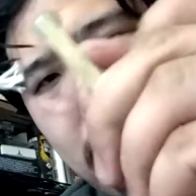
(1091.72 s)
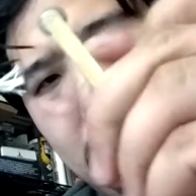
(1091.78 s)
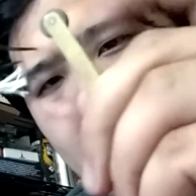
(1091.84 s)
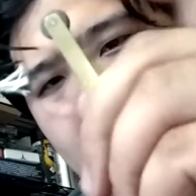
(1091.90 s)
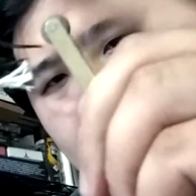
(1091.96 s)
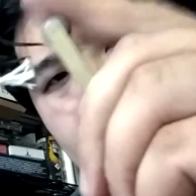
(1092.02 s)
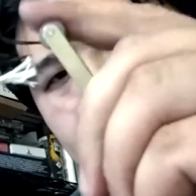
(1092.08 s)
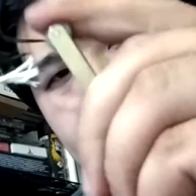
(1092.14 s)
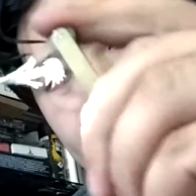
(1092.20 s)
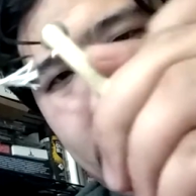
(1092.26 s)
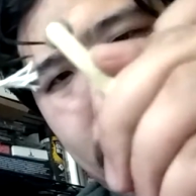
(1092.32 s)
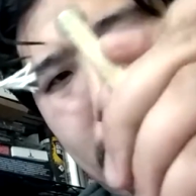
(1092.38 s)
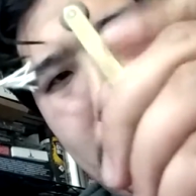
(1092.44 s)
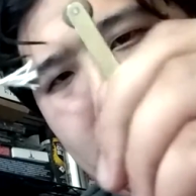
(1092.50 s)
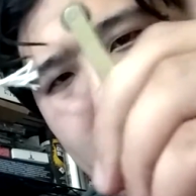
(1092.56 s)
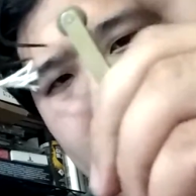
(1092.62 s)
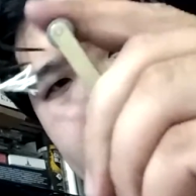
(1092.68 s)
on my
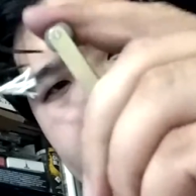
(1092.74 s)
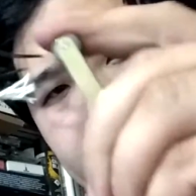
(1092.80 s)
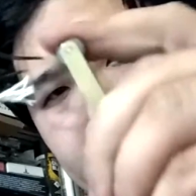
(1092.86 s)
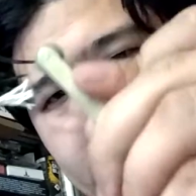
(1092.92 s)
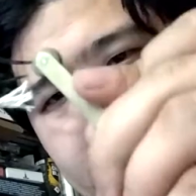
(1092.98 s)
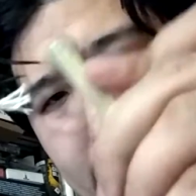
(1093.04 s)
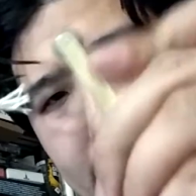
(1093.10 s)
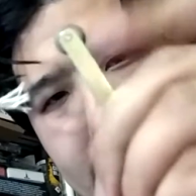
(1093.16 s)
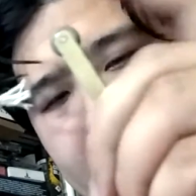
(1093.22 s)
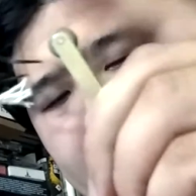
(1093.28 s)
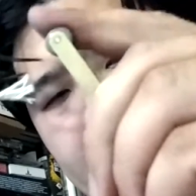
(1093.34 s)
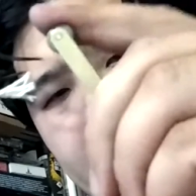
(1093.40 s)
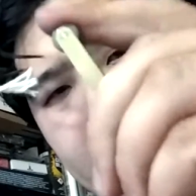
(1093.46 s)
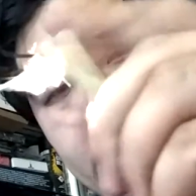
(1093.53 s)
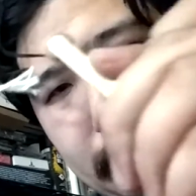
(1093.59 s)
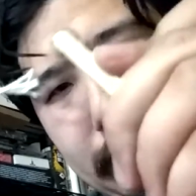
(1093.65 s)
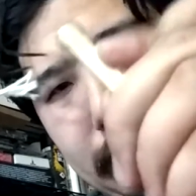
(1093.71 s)
Sparklite, trying to get it, and you
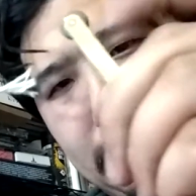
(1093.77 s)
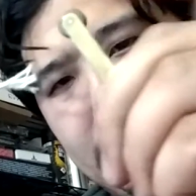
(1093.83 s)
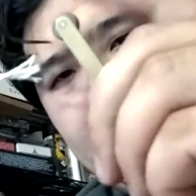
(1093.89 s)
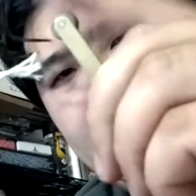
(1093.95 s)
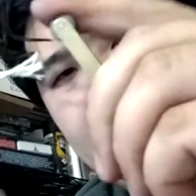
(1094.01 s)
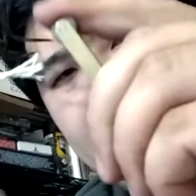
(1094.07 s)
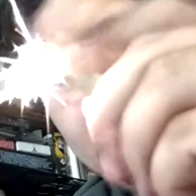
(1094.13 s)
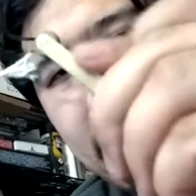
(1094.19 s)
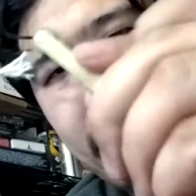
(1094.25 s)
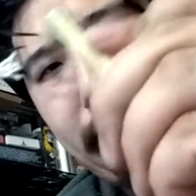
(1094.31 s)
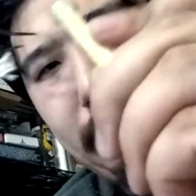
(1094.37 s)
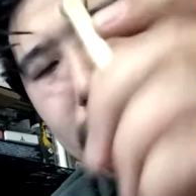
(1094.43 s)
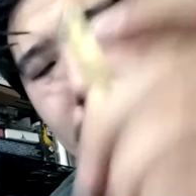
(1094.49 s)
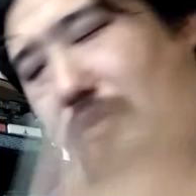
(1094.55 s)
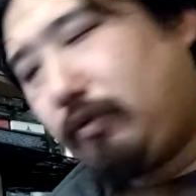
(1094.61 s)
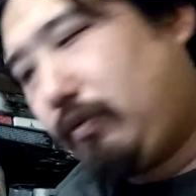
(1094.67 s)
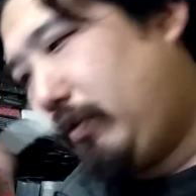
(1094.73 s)
can just see the difference
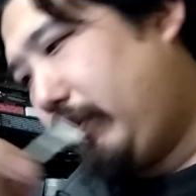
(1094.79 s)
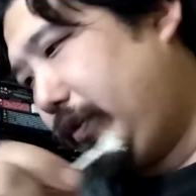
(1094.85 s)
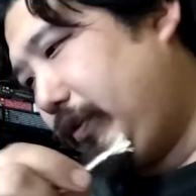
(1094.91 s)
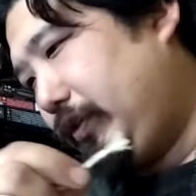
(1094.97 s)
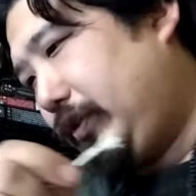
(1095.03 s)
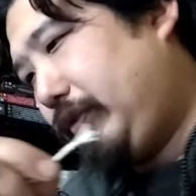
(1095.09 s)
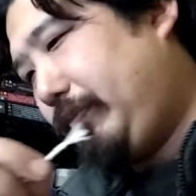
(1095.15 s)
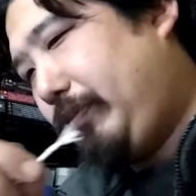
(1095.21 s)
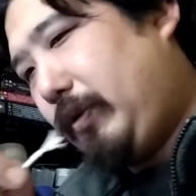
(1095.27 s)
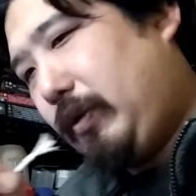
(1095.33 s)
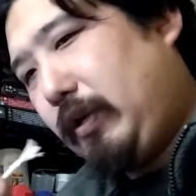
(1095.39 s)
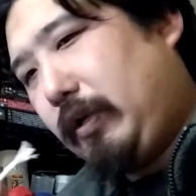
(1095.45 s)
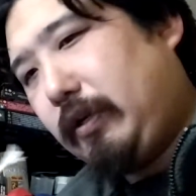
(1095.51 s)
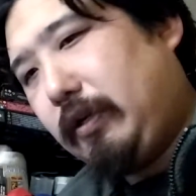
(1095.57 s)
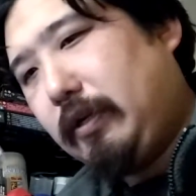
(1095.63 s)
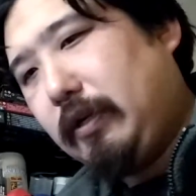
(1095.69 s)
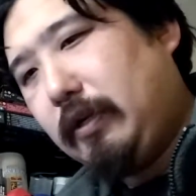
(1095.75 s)
in the quality of the spark.
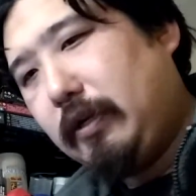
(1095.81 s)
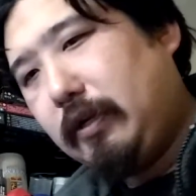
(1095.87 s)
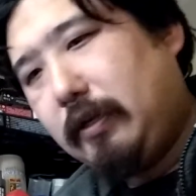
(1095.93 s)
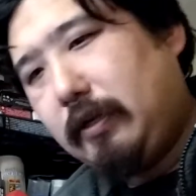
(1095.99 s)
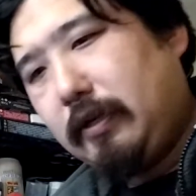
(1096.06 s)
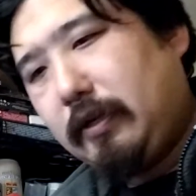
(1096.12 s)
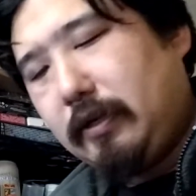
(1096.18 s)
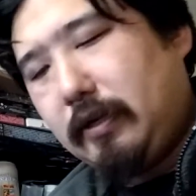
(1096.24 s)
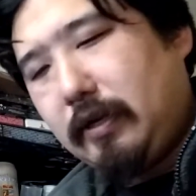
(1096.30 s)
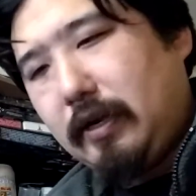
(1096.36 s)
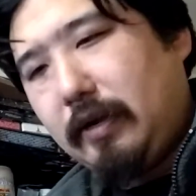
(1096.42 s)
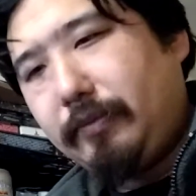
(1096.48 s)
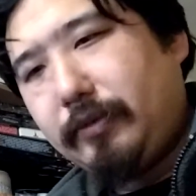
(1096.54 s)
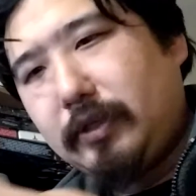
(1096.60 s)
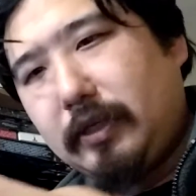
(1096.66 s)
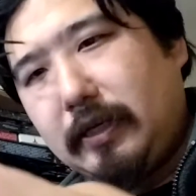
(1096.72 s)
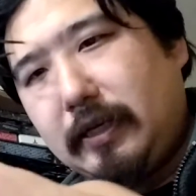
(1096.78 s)
I'm
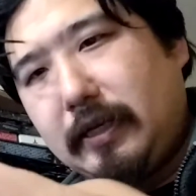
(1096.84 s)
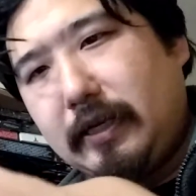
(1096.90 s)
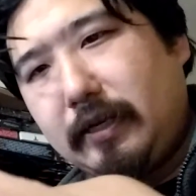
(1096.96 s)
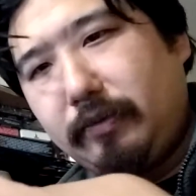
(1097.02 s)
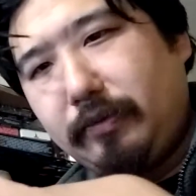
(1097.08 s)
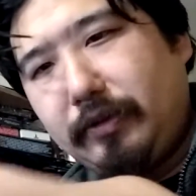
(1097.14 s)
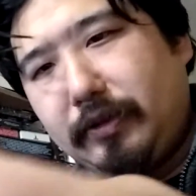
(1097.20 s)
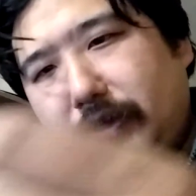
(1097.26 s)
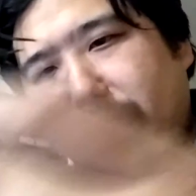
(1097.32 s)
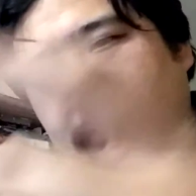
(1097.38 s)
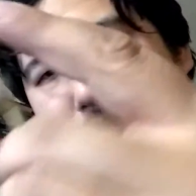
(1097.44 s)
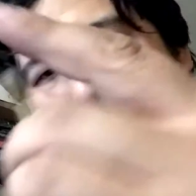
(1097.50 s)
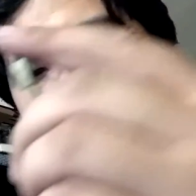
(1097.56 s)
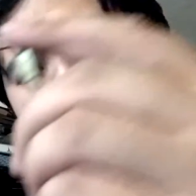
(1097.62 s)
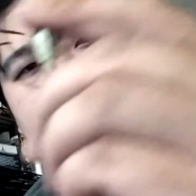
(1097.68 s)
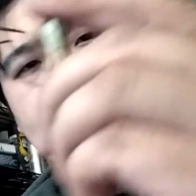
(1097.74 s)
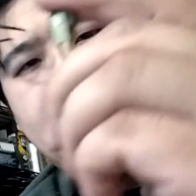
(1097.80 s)
just going to hit it with this thing
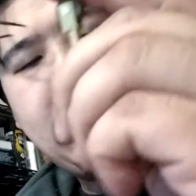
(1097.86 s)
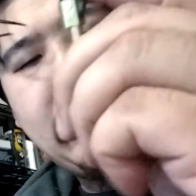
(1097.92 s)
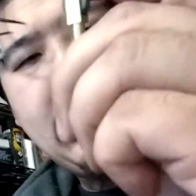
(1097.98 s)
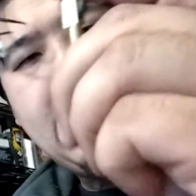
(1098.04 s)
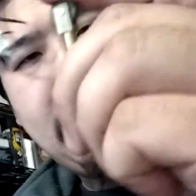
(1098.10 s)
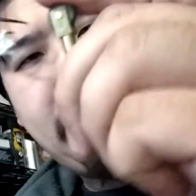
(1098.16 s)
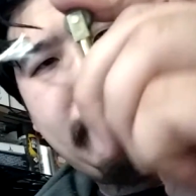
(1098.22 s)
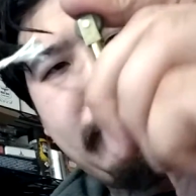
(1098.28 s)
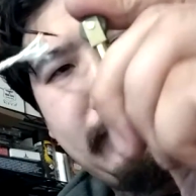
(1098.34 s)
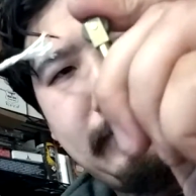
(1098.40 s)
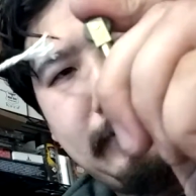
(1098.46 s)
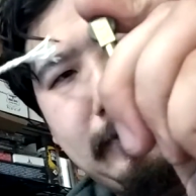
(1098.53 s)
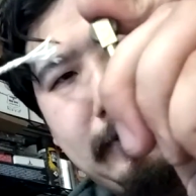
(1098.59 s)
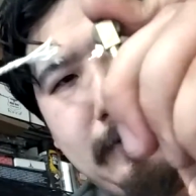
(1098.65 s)
and see what happens.